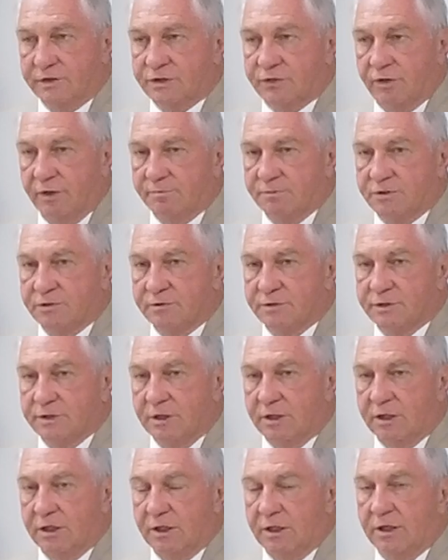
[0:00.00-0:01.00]
scriptures.
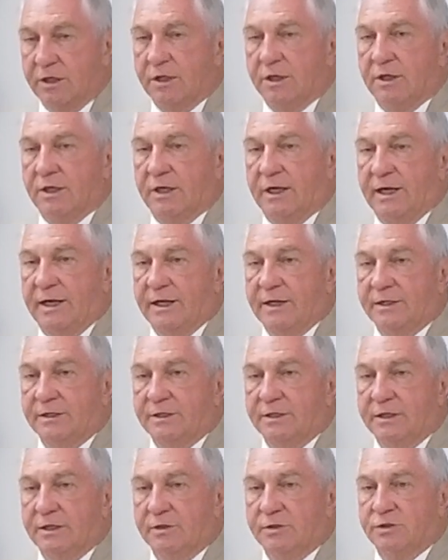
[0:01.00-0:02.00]
And
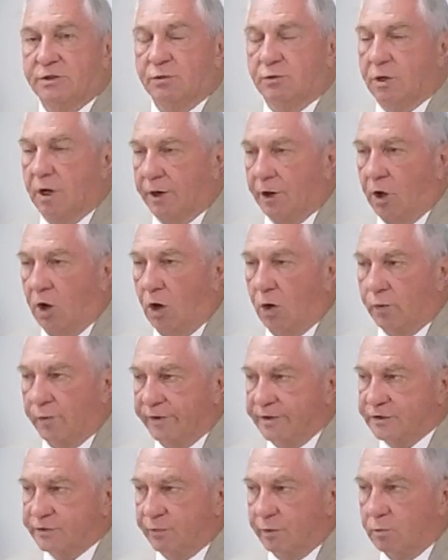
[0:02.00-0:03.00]
uh, so God
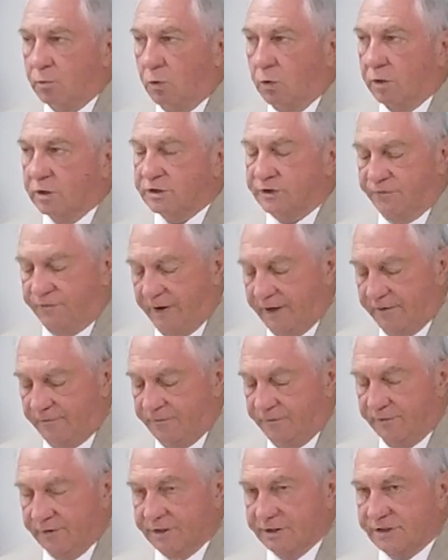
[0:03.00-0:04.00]
always rewards
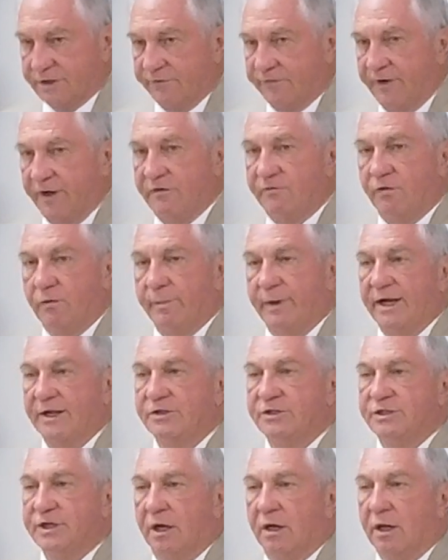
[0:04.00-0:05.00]
faithfulness. A faithful man
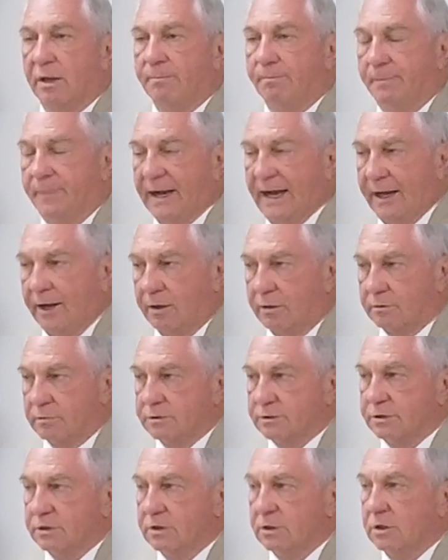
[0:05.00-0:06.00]
shall
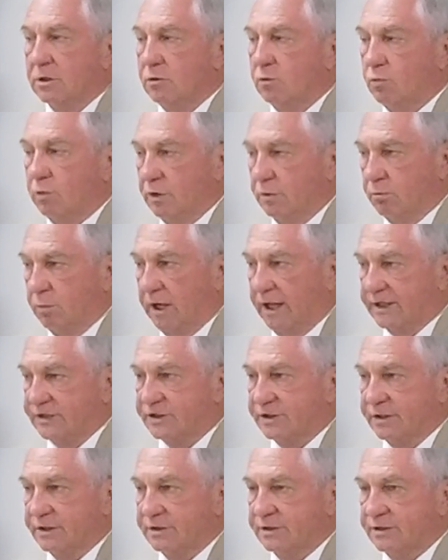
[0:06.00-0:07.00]
abound with
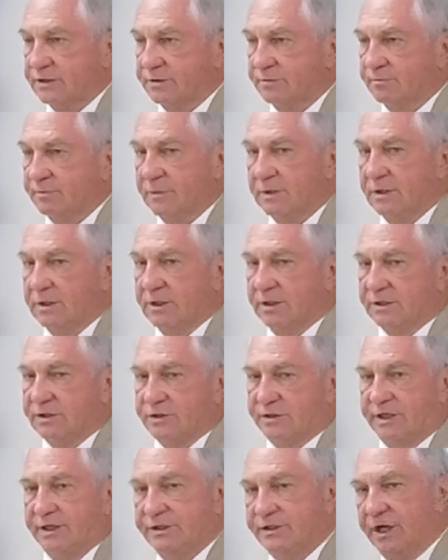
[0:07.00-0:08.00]
blessings. So
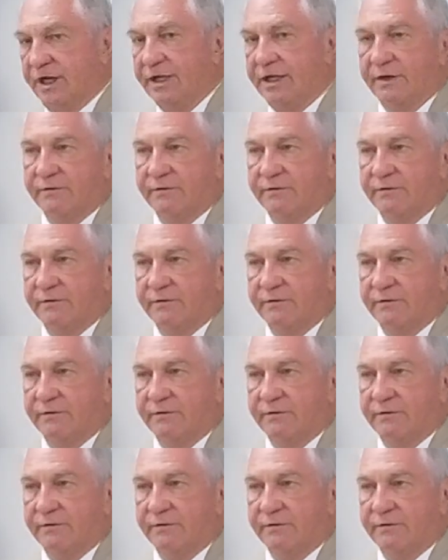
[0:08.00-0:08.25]
TJ,